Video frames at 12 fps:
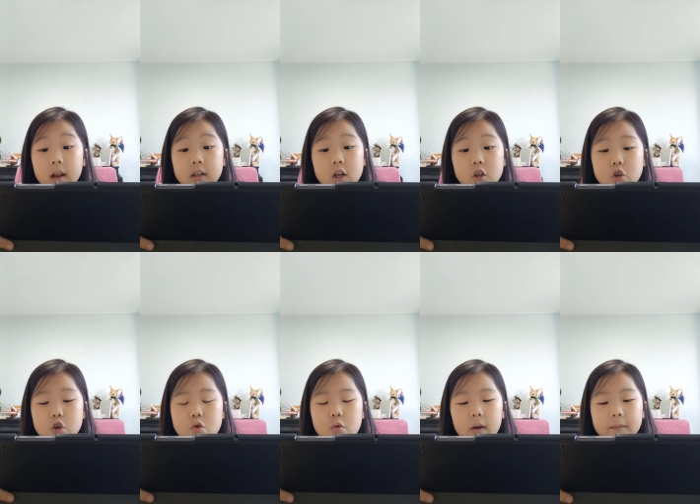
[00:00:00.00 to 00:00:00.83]
The
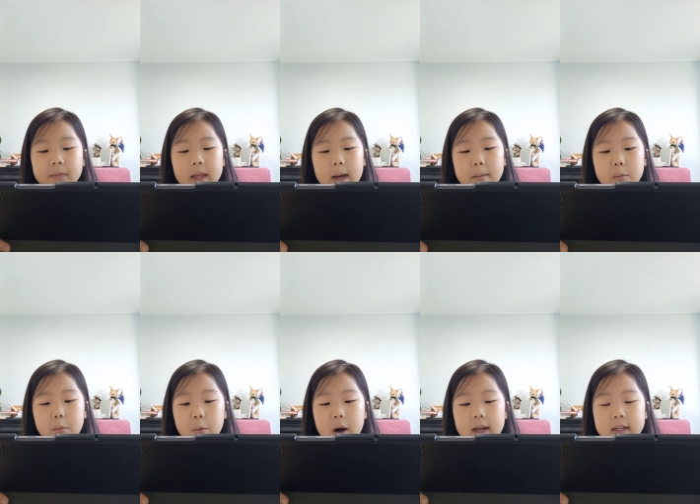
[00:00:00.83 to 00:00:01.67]
two of them
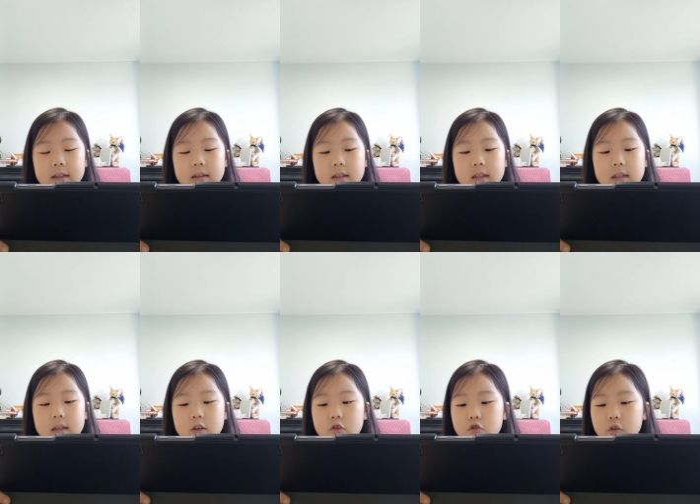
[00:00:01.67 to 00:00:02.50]
ran
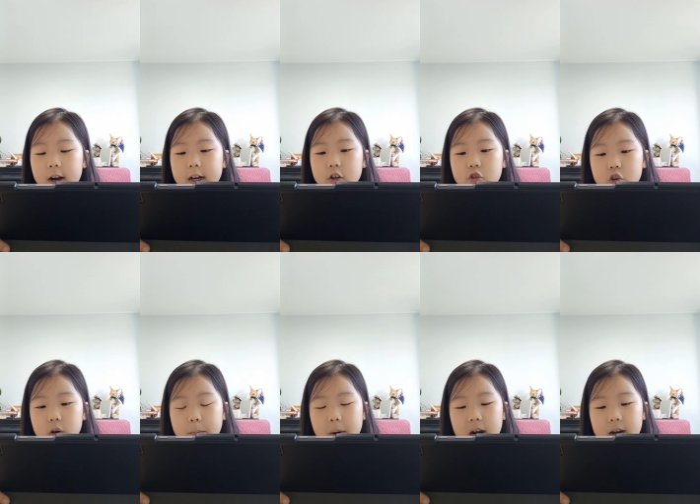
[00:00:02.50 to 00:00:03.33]
straight to the
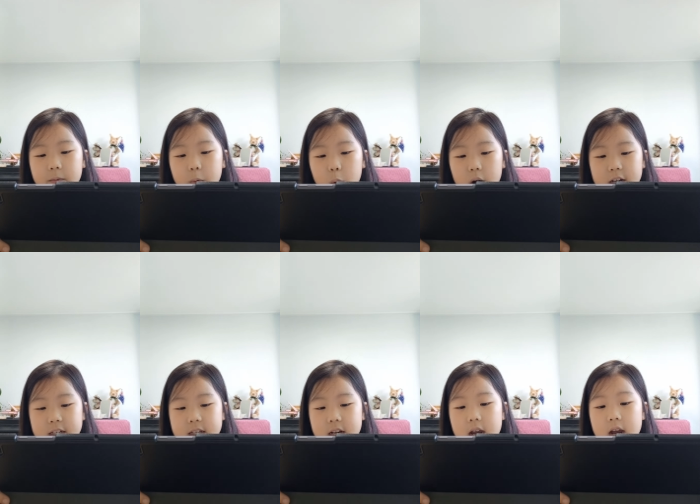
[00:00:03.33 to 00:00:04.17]
pine
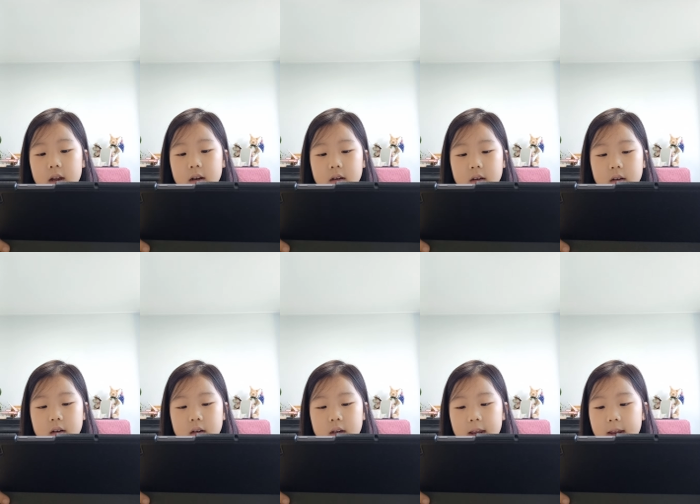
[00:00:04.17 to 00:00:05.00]
forest.
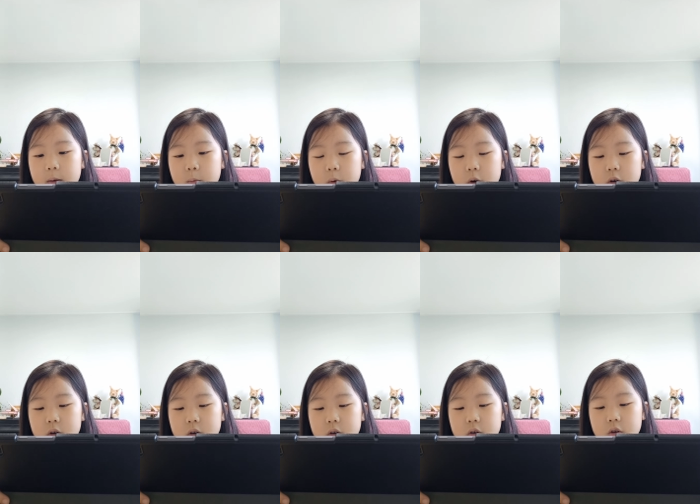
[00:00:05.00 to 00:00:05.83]
They
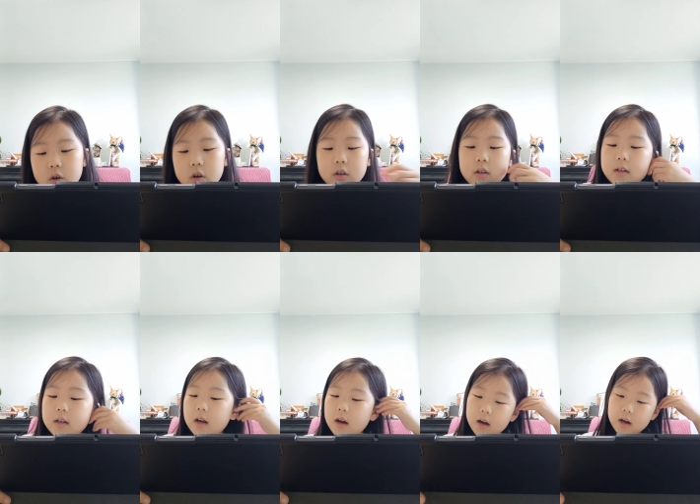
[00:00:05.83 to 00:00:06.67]
could
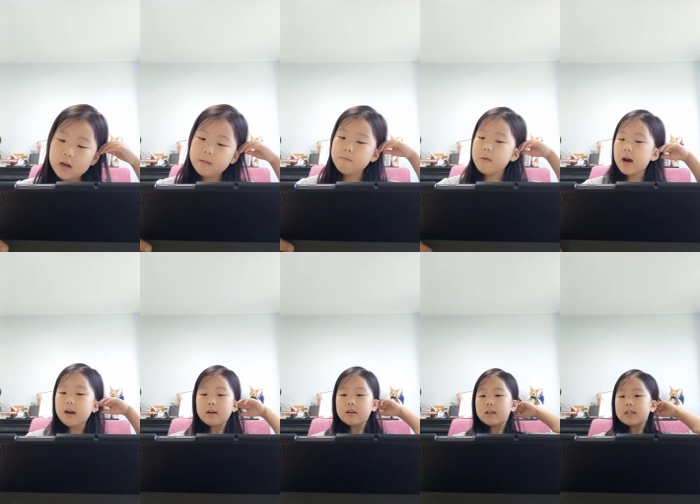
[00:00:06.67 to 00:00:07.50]

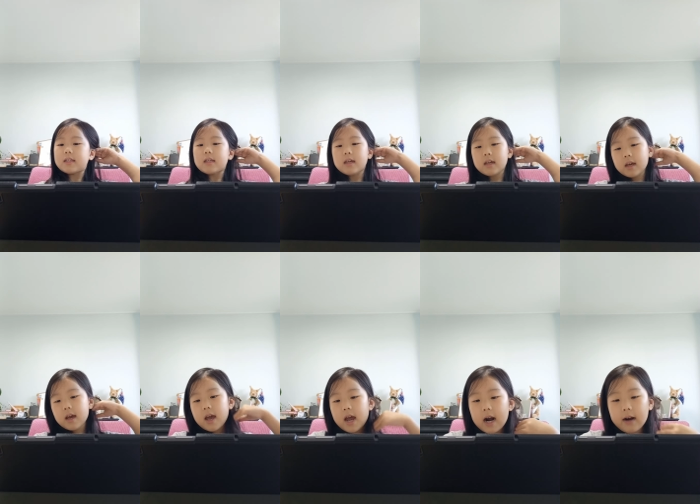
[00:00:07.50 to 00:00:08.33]
admire the sea.
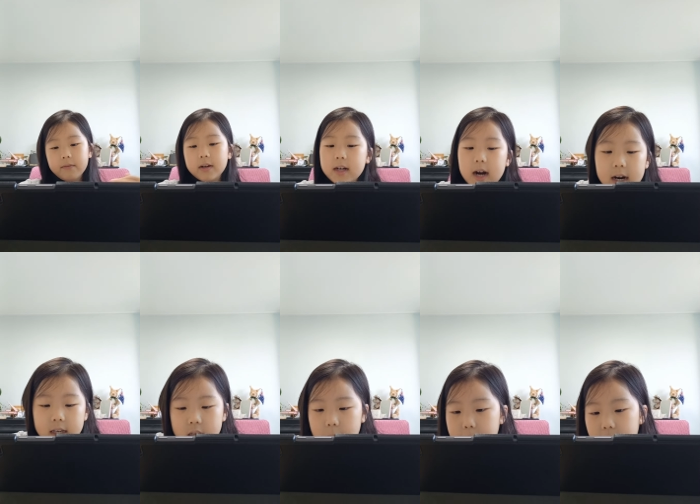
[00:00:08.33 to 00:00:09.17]
Every
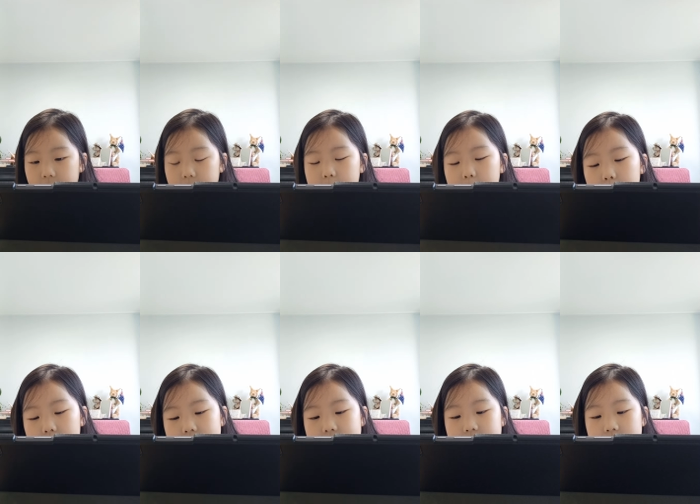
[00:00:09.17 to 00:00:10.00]
night, the pine
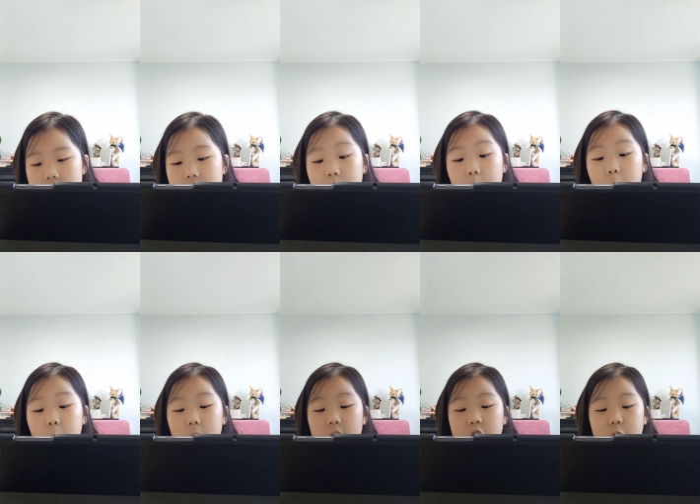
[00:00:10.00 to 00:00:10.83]
forest,
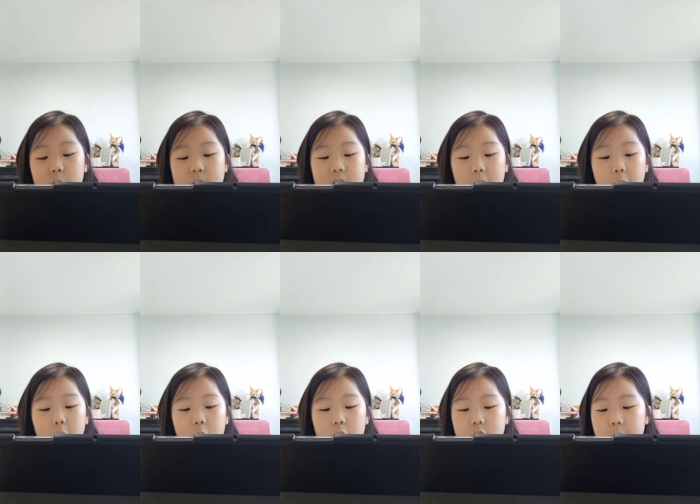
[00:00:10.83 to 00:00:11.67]
which was the
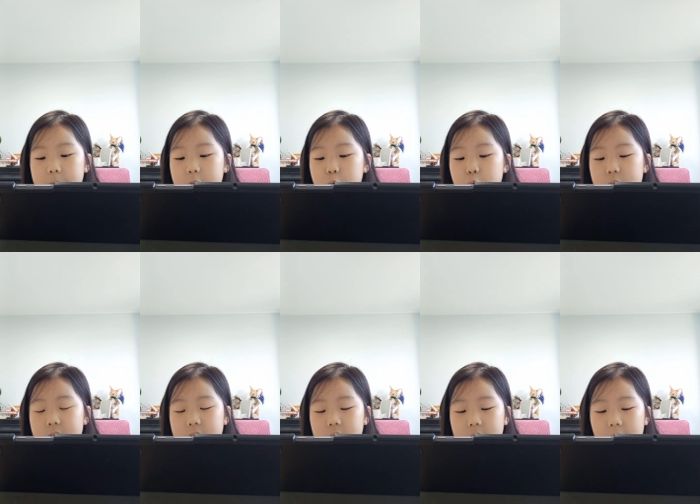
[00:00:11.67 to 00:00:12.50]
border
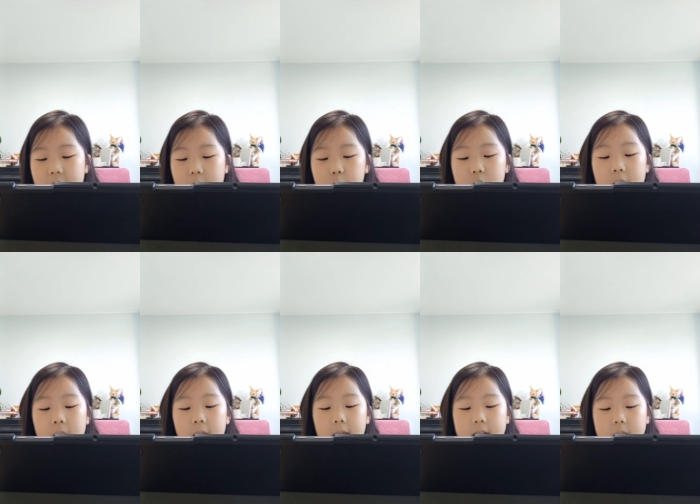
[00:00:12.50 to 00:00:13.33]
between the town
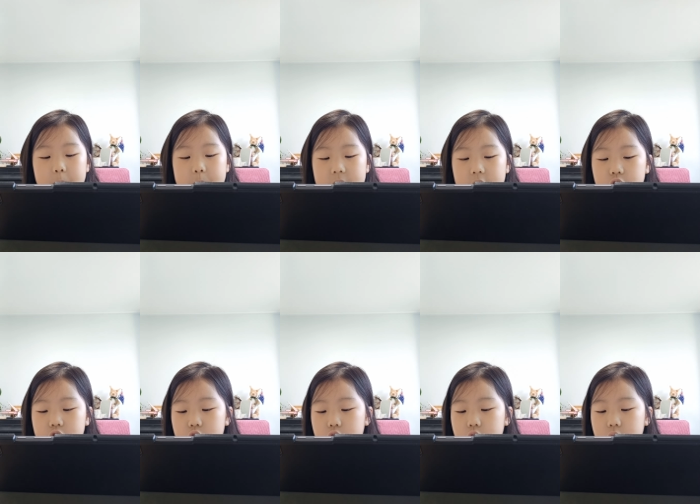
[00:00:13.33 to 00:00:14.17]
and the
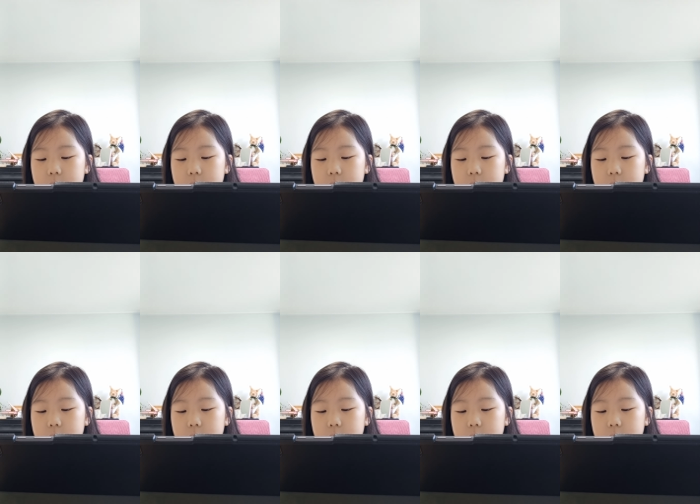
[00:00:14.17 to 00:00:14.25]
beach,